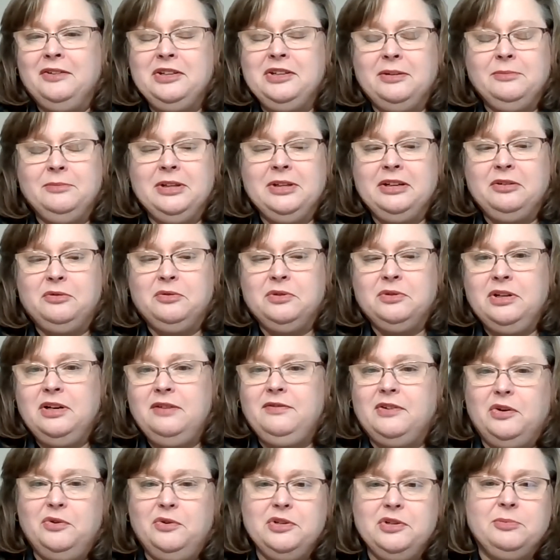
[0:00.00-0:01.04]
And I'm like, "Well, I've
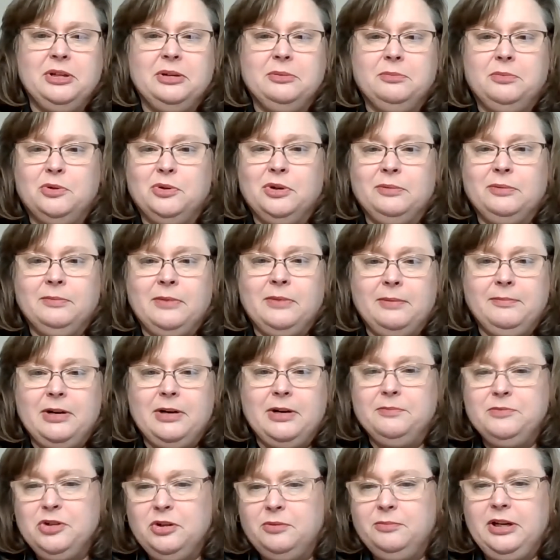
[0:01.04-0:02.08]
always been important. My
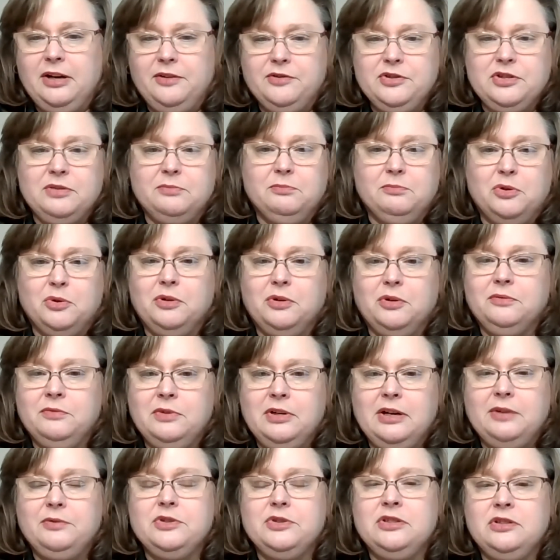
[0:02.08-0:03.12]
mom told me I was important
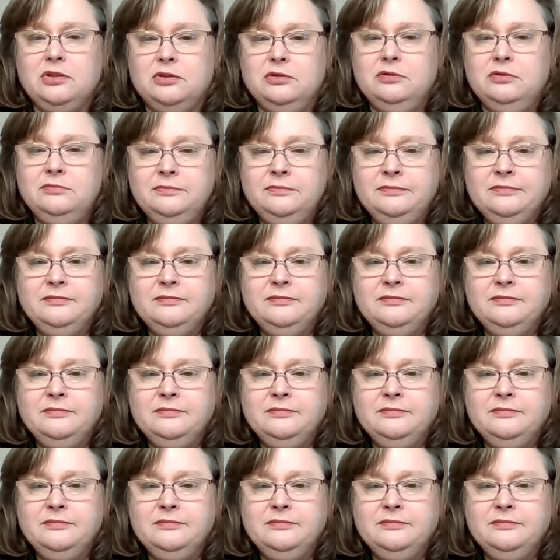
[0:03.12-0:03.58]
when I was 2.